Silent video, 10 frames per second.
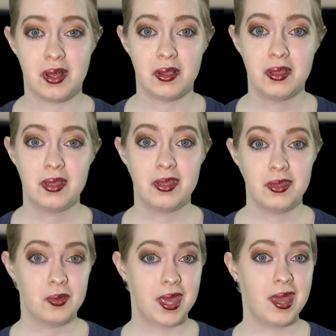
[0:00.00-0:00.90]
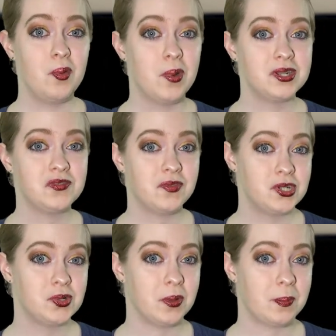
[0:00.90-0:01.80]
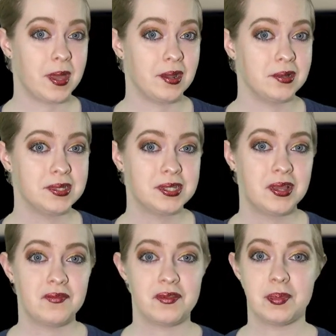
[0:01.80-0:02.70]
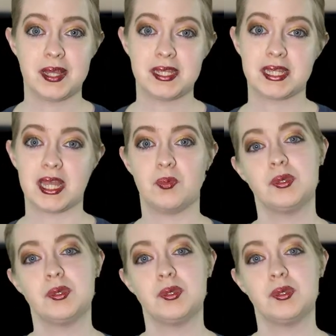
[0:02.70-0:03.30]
hall, you can watch virtual panels from places like